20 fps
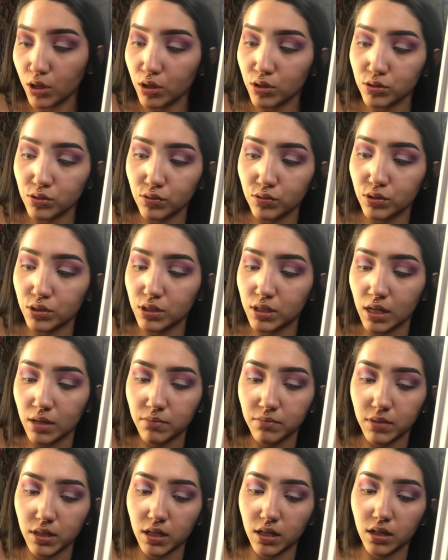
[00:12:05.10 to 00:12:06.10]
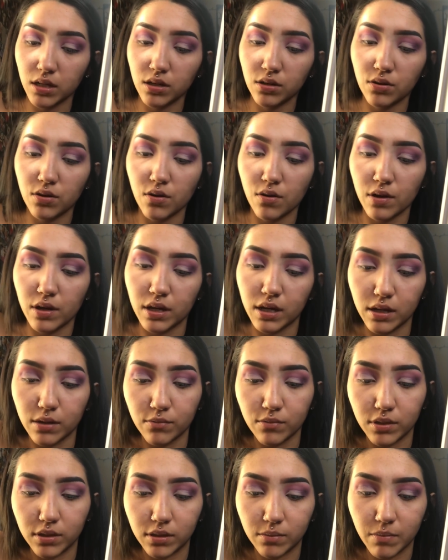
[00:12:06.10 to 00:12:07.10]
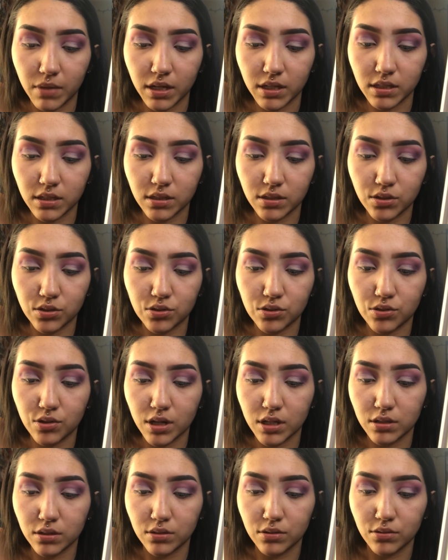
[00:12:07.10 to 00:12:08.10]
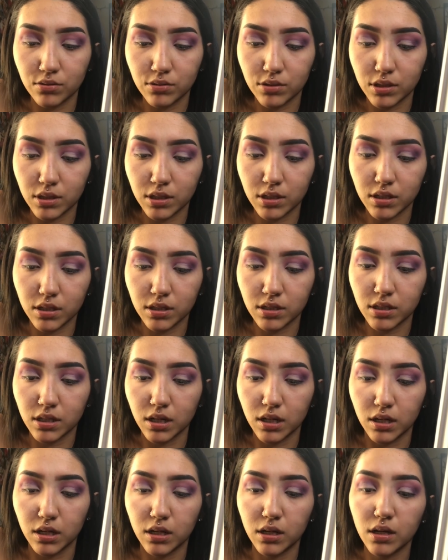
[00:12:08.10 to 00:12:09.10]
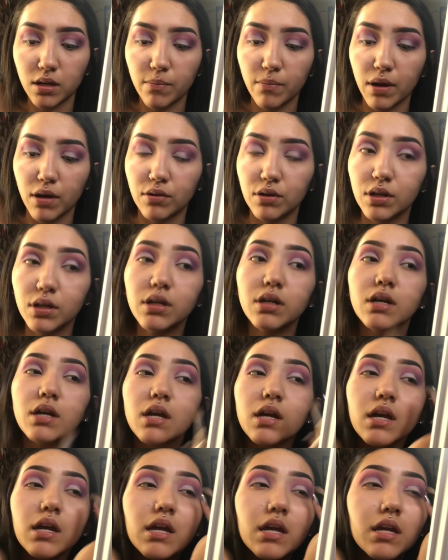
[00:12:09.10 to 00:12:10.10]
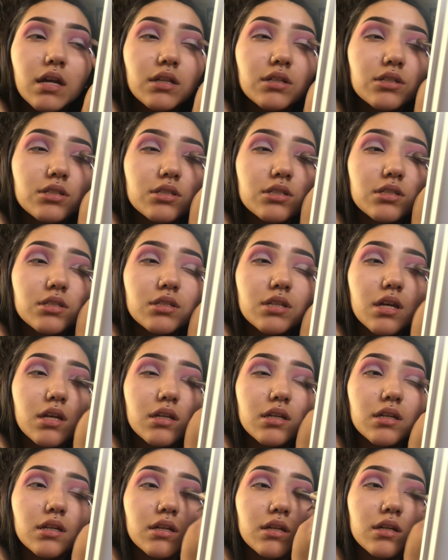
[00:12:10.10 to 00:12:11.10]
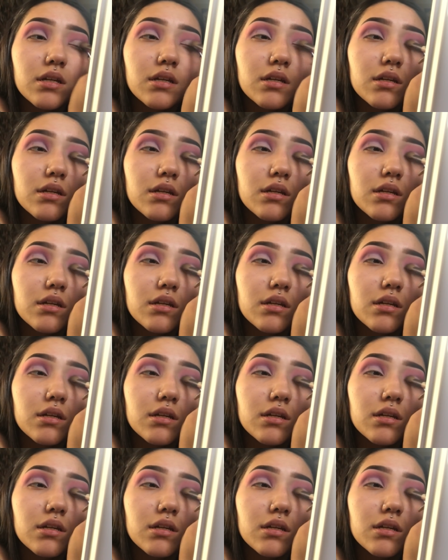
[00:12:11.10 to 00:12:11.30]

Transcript: So just same thing, going in with my translucent setting powder and just setting